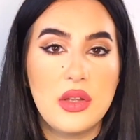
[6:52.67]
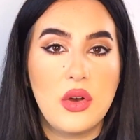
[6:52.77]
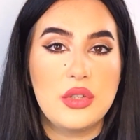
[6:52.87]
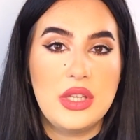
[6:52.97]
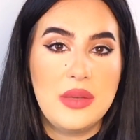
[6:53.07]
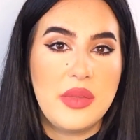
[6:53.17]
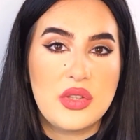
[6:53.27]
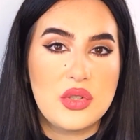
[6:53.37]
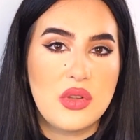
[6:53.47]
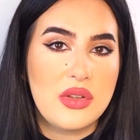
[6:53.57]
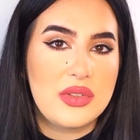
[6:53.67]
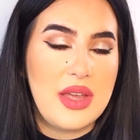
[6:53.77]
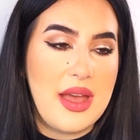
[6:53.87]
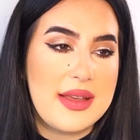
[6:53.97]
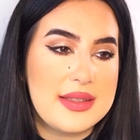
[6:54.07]
On him it's not
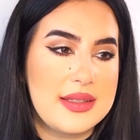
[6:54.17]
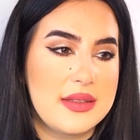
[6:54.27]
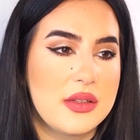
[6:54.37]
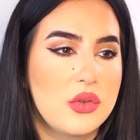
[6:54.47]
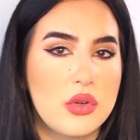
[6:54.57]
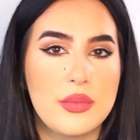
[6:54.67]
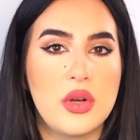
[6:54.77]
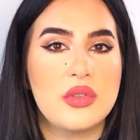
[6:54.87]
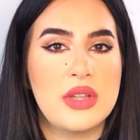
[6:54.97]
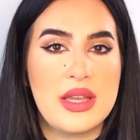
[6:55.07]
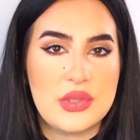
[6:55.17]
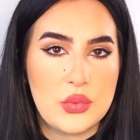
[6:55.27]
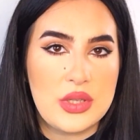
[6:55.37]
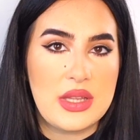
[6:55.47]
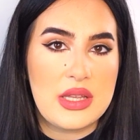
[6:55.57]
as gourmand, as
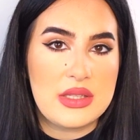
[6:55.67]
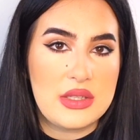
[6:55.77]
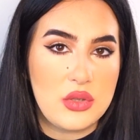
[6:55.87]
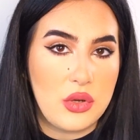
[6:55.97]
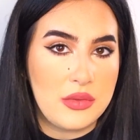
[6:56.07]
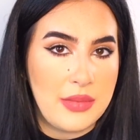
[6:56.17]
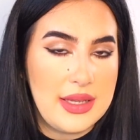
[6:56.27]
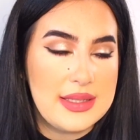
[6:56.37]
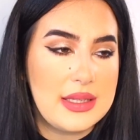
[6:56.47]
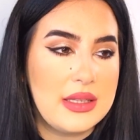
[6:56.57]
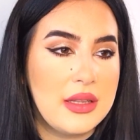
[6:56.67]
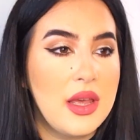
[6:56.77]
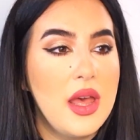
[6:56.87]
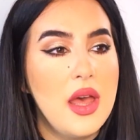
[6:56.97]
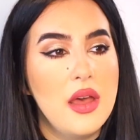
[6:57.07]
sweet as it's on my skin,
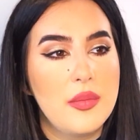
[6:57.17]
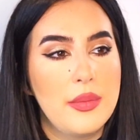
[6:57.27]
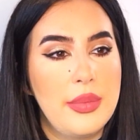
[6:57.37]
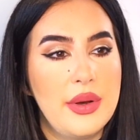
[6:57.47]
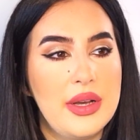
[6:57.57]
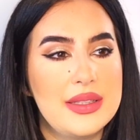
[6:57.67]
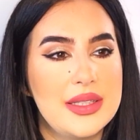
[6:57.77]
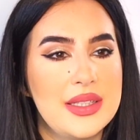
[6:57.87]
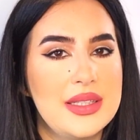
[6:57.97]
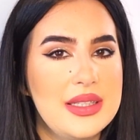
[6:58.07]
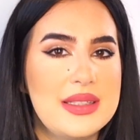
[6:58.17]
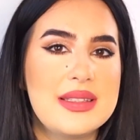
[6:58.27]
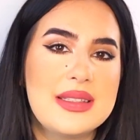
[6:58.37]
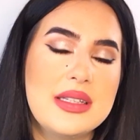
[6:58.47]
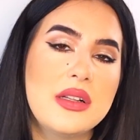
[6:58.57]
but it's
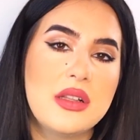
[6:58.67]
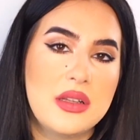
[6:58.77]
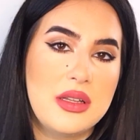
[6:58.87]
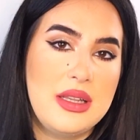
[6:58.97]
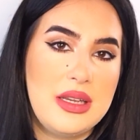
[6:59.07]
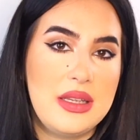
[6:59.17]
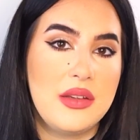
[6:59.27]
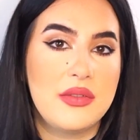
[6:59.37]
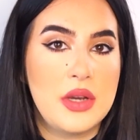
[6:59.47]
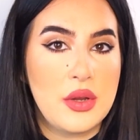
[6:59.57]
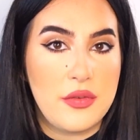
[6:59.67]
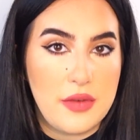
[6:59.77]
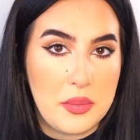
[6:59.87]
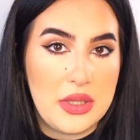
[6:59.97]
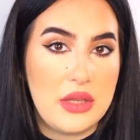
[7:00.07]
still leaning very
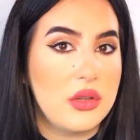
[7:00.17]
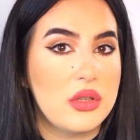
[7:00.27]
feminine,